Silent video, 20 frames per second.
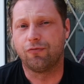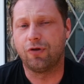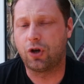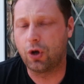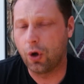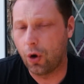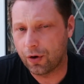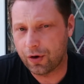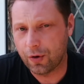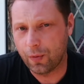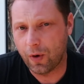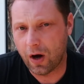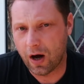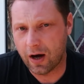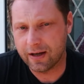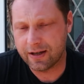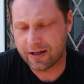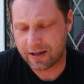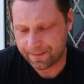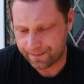Recording
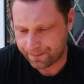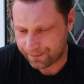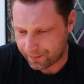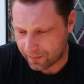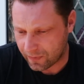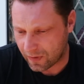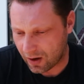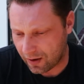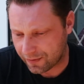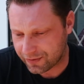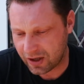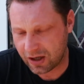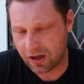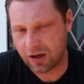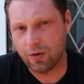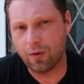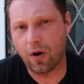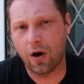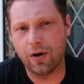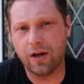wise, obviously
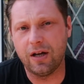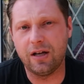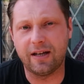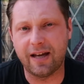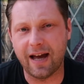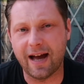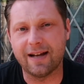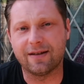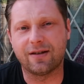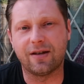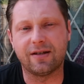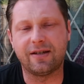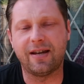you only get